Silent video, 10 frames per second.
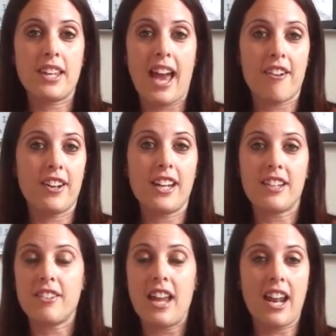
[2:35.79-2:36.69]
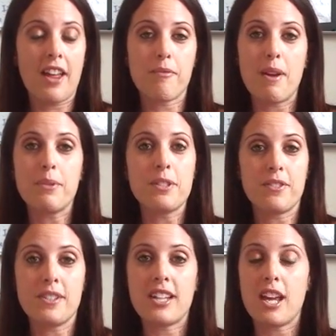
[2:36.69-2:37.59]
Gary and other members
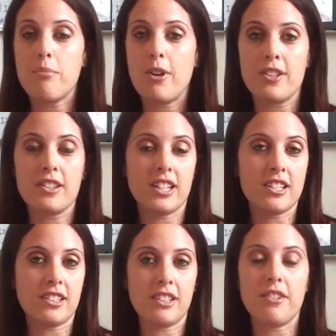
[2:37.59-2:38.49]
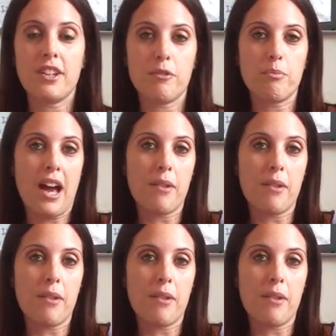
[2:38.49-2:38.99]
of his team personally deliver